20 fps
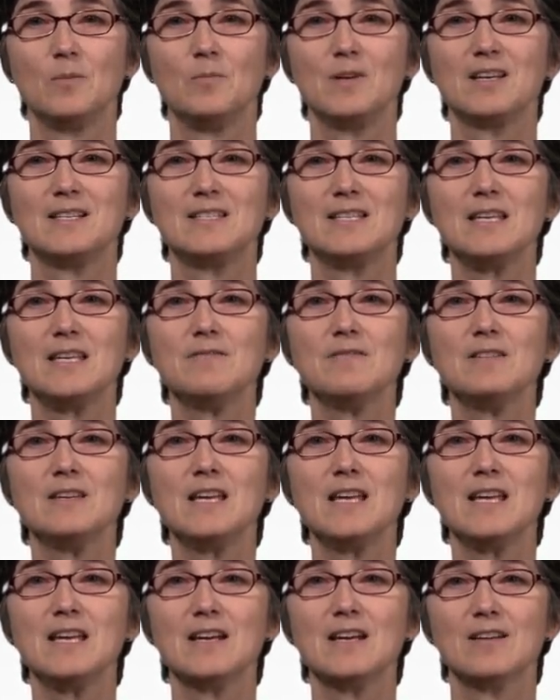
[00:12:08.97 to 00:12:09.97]
because even
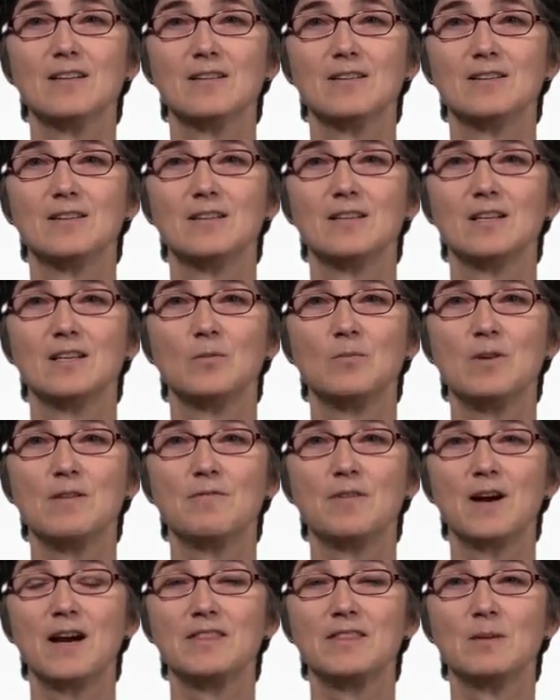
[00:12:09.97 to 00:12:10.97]
here, we
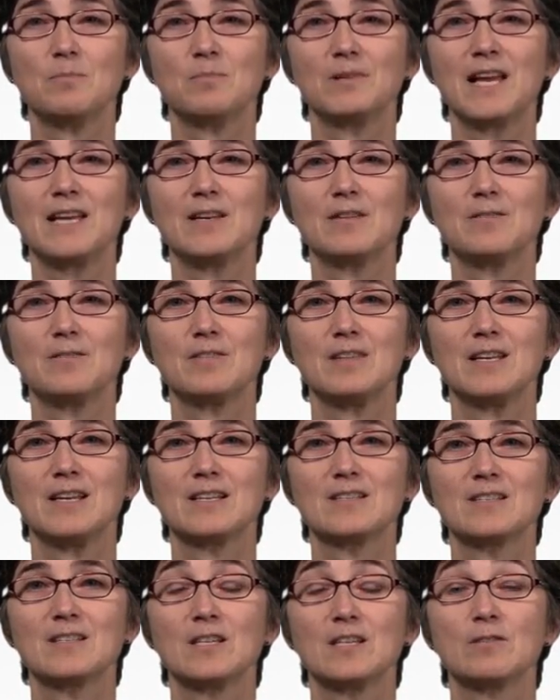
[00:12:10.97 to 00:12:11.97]
find that Plato
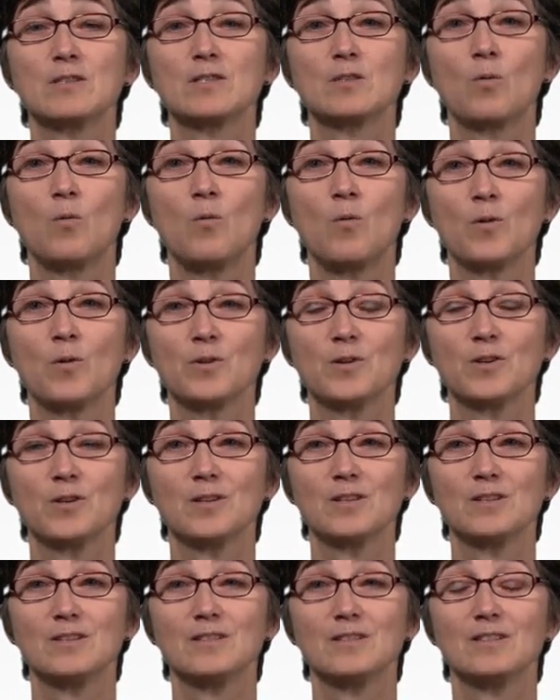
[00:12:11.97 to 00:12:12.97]
thinks there is
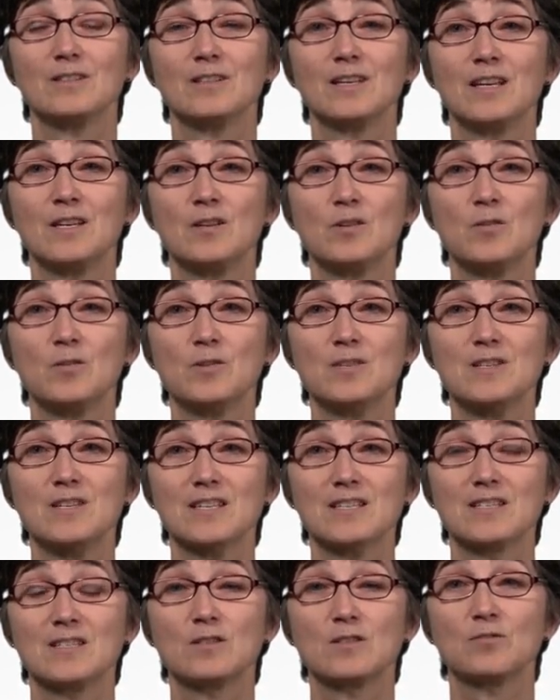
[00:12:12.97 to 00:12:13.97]
order and
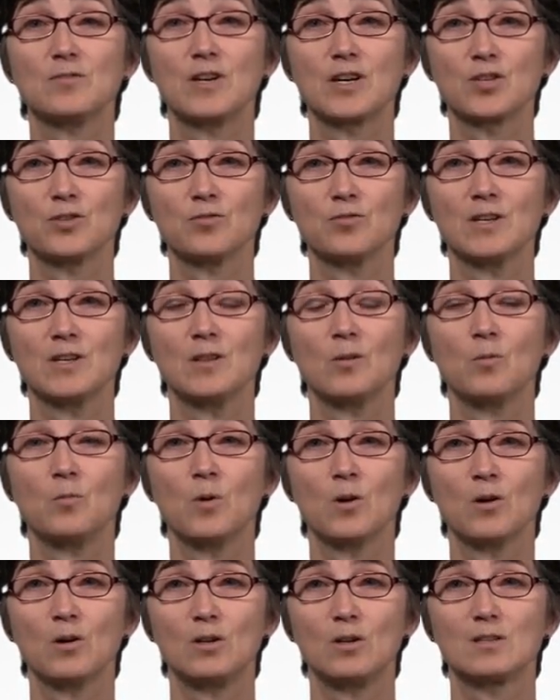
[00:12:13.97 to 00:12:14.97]
goodness structuring the
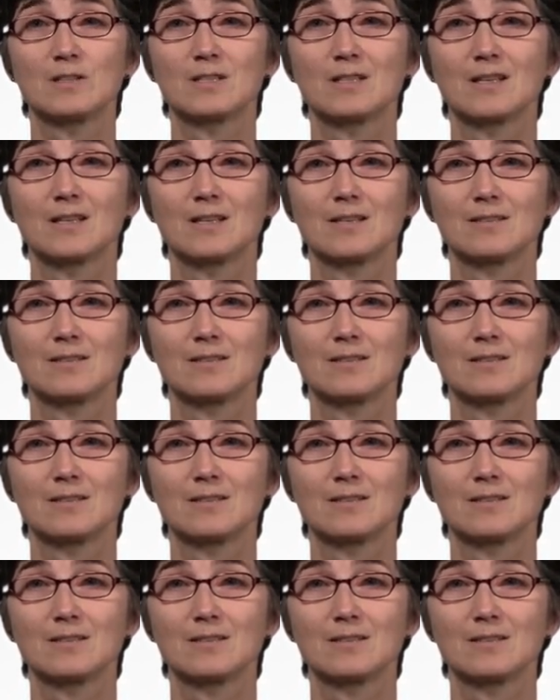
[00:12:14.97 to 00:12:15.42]
world.